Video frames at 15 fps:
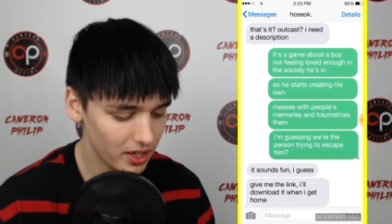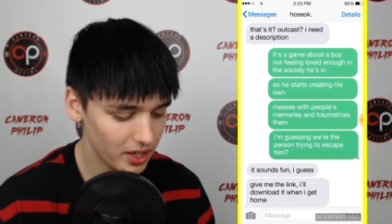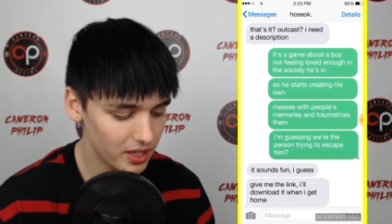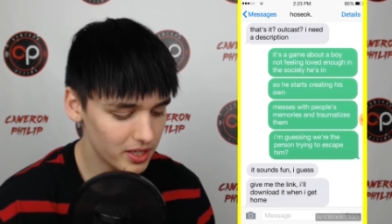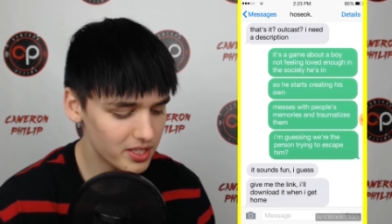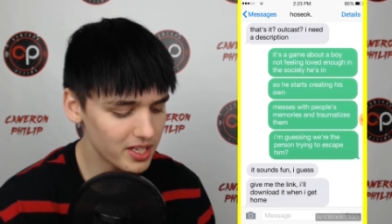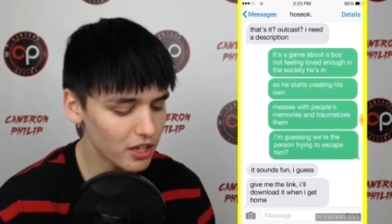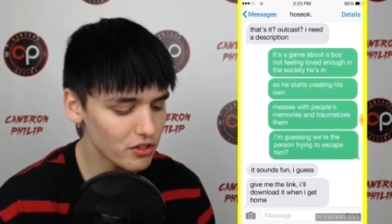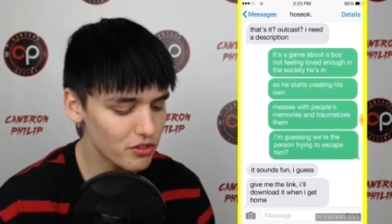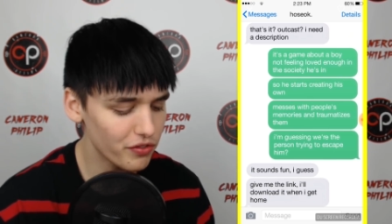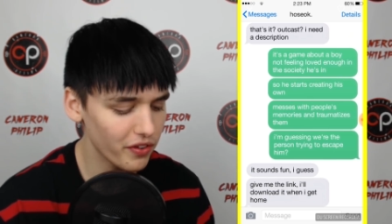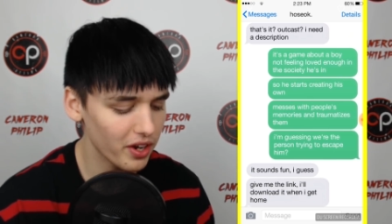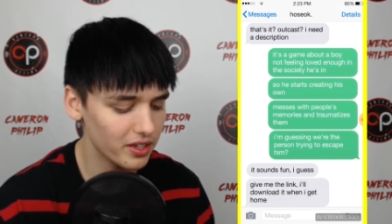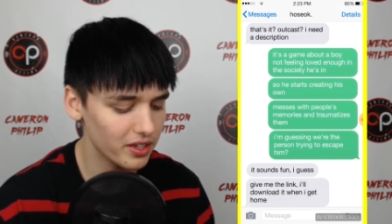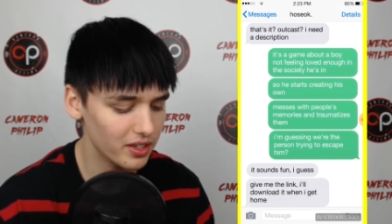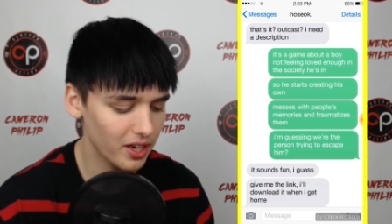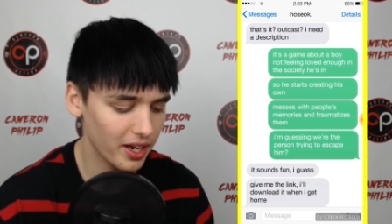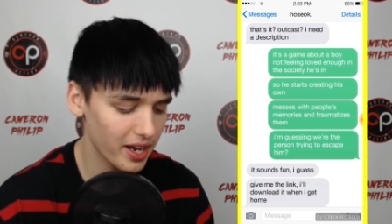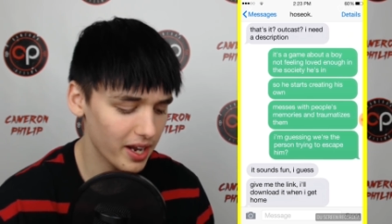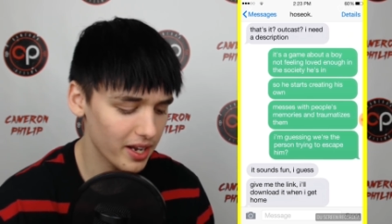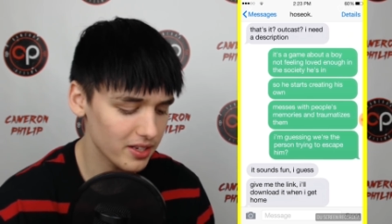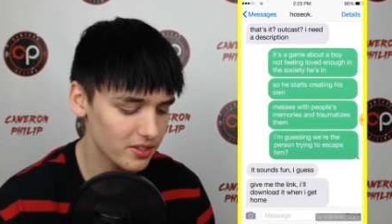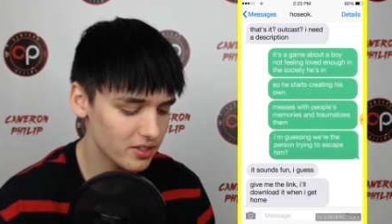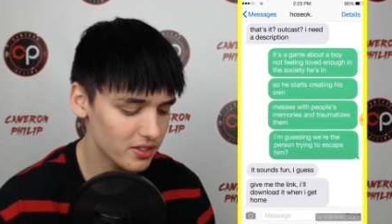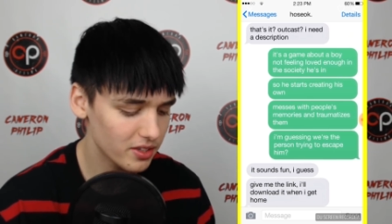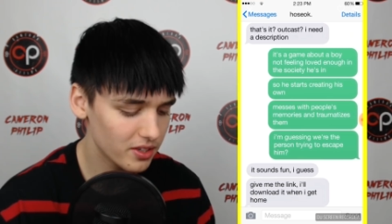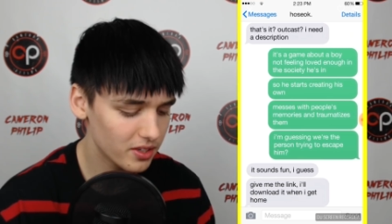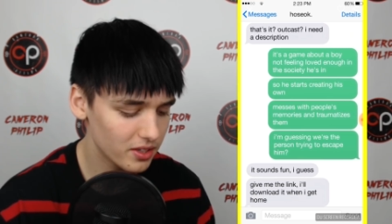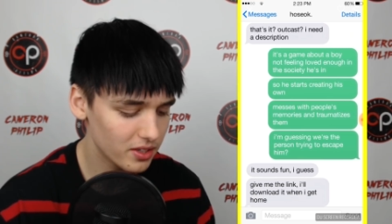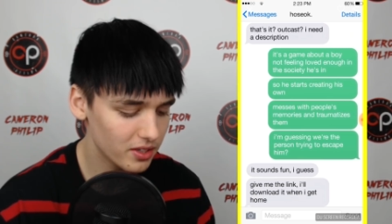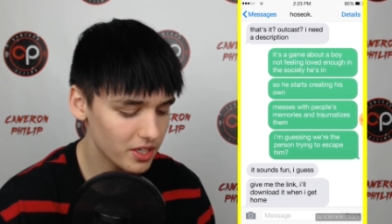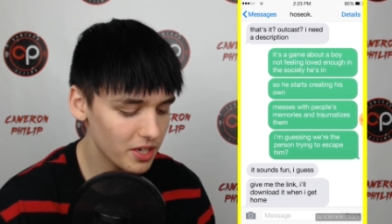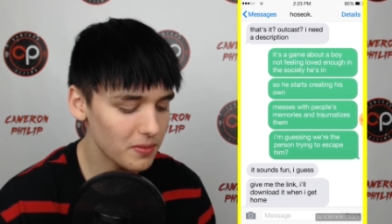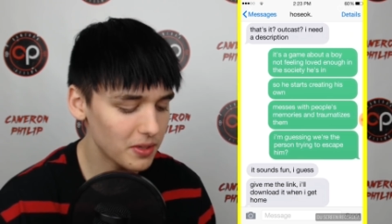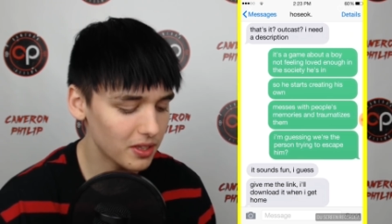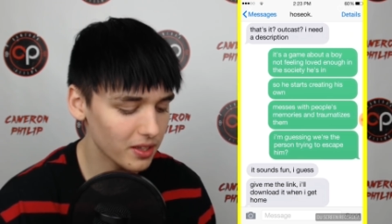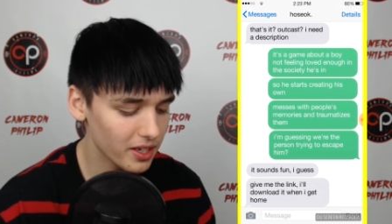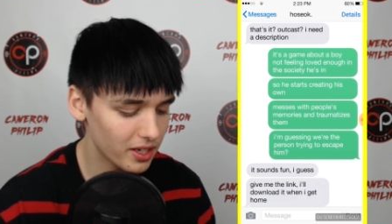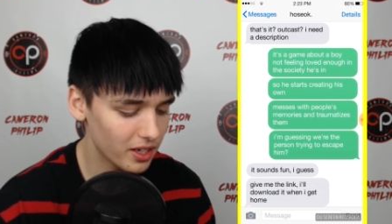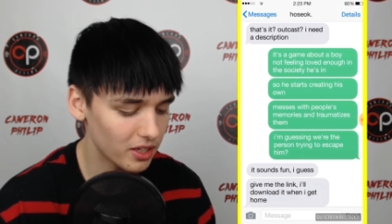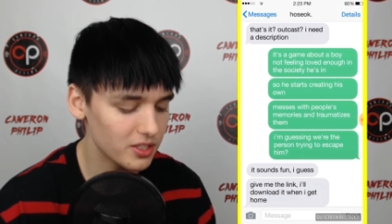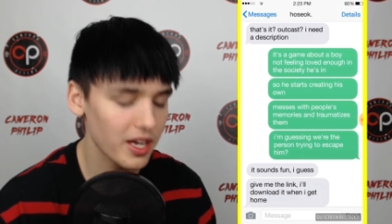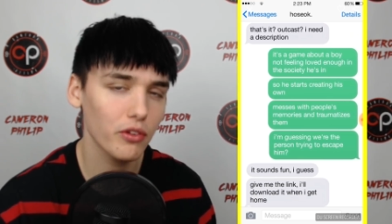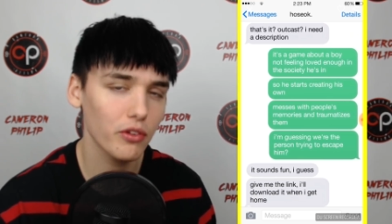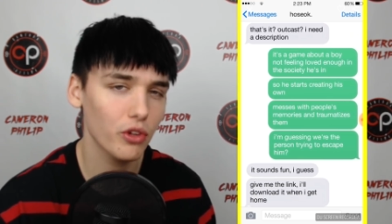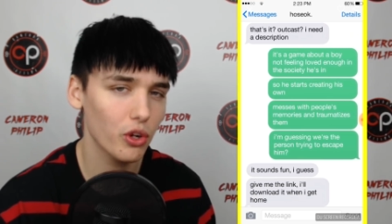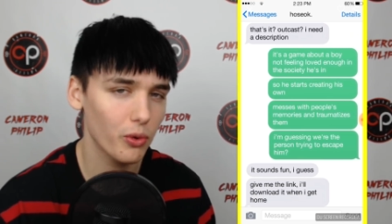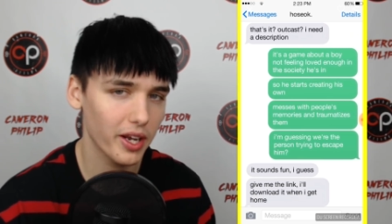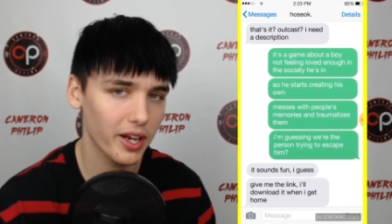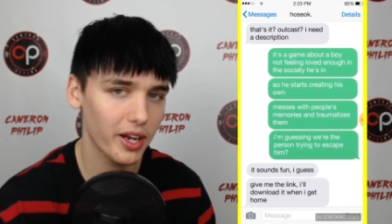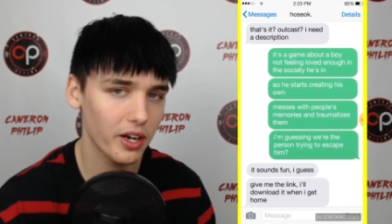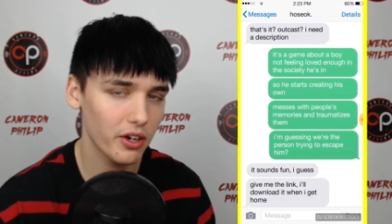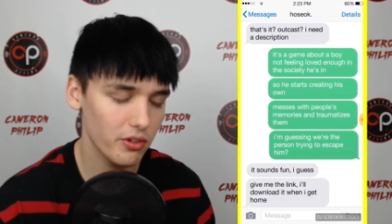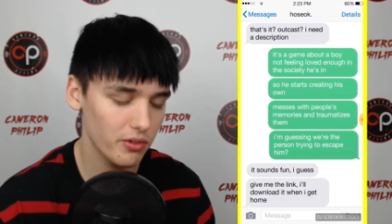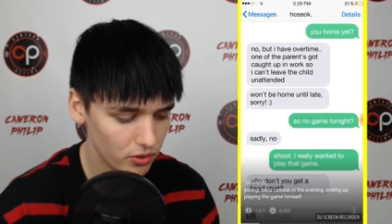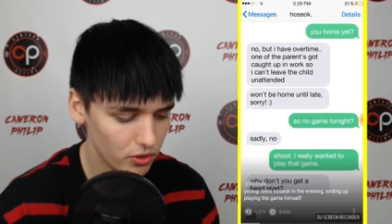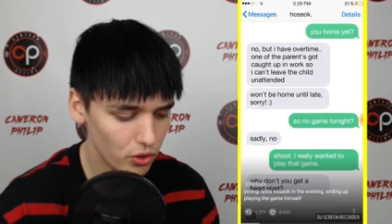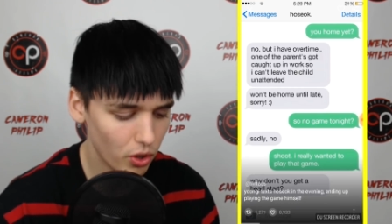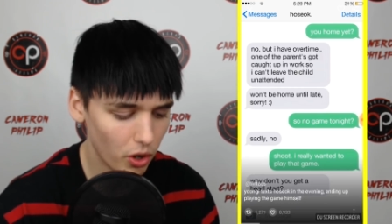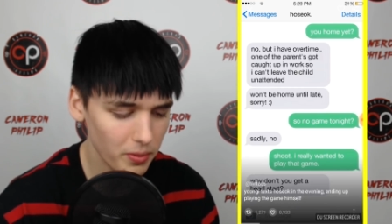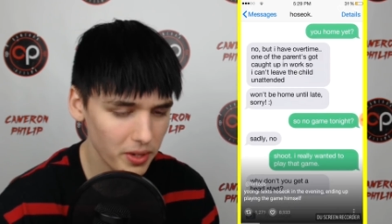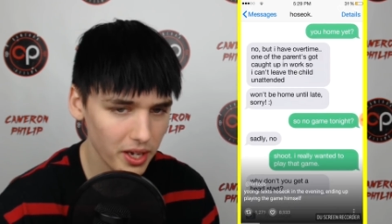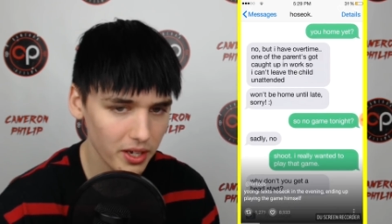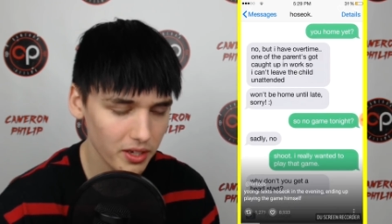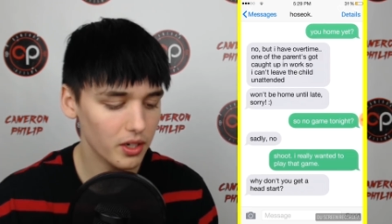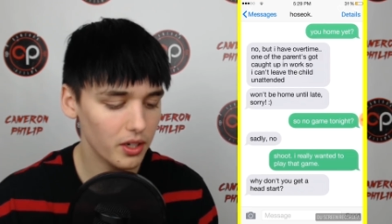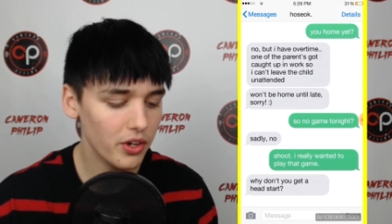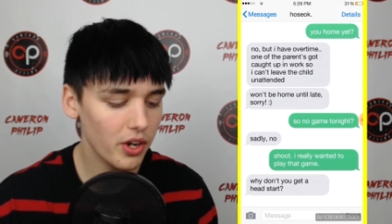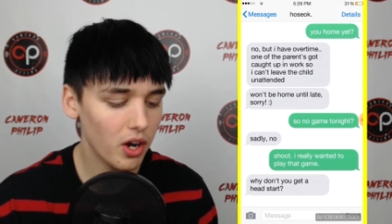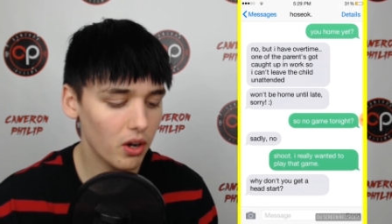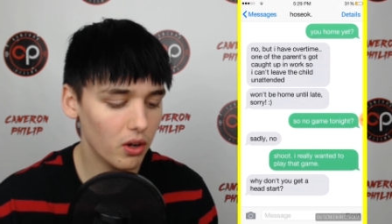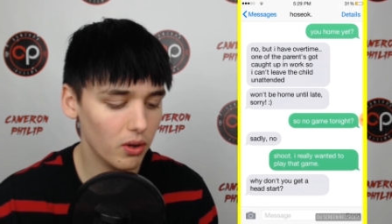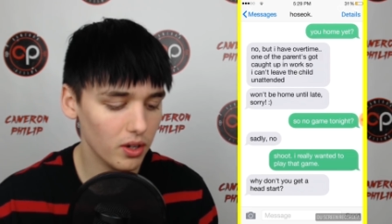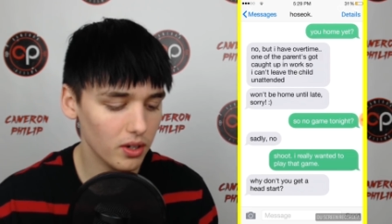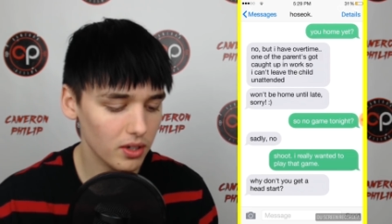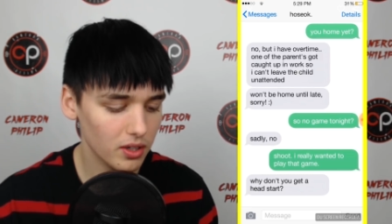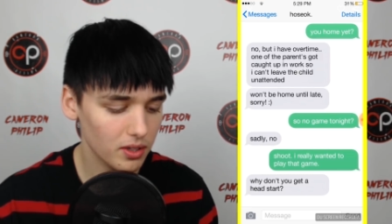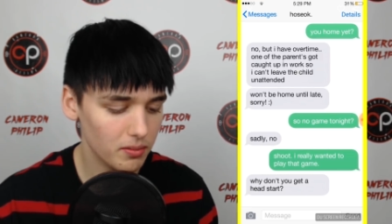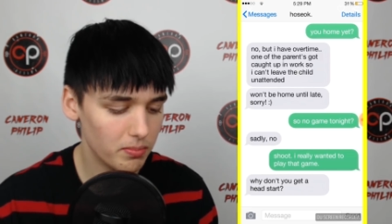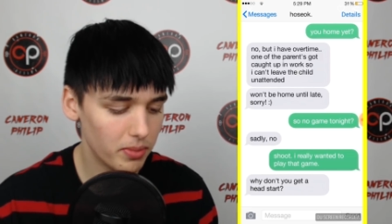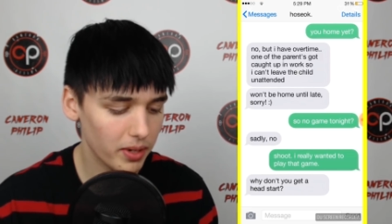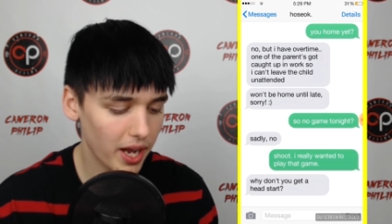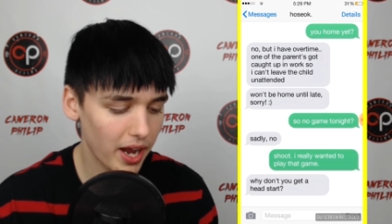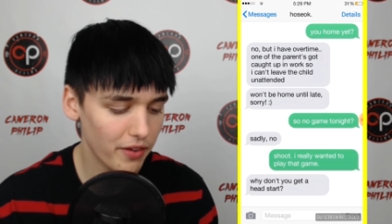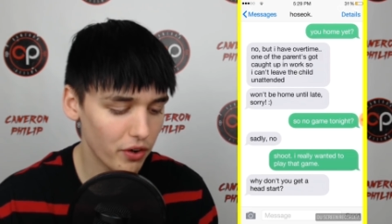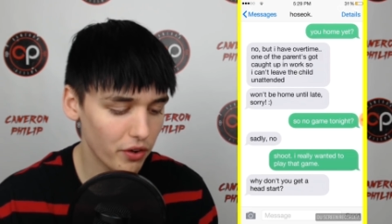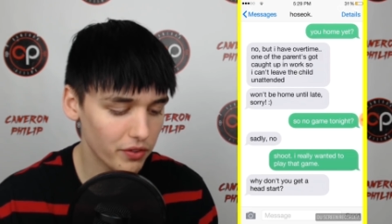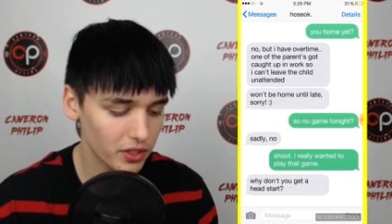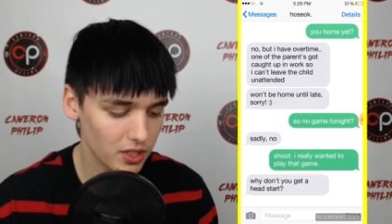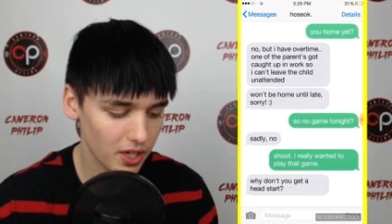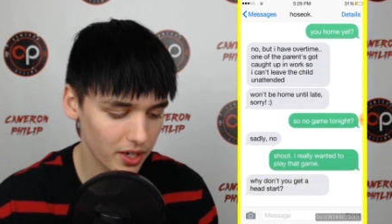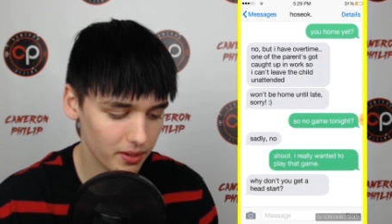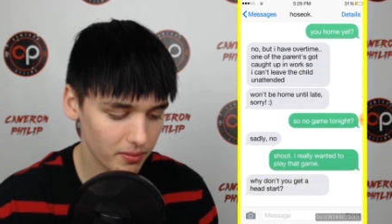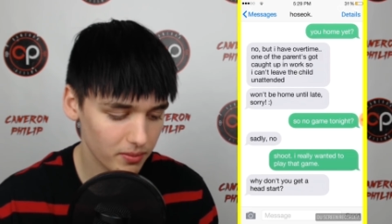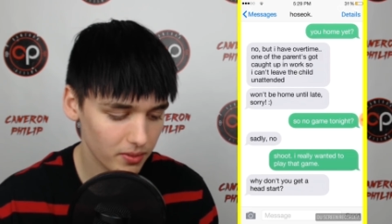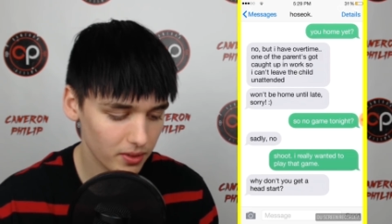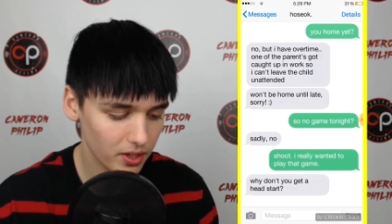It sounds fun, I guess. Give me the link, I'll download it when I get home. You home yet? No, but I have overtime.